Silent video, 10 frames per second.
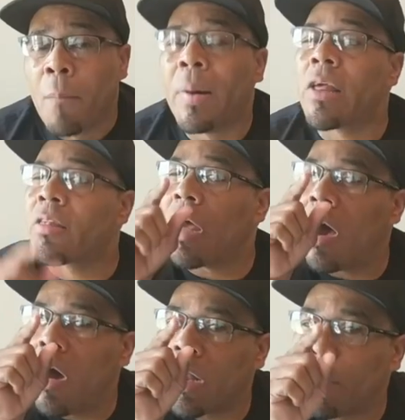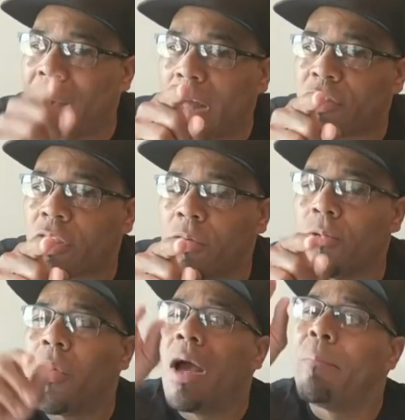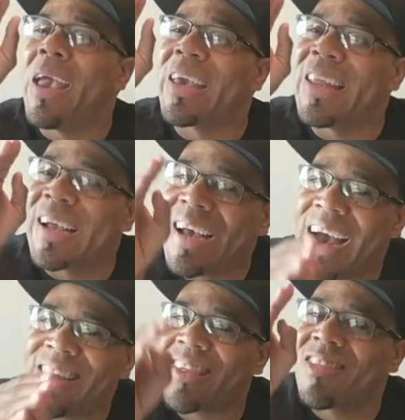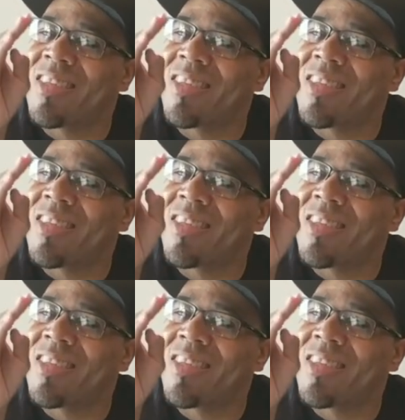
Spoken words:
But it's all about you making a conscious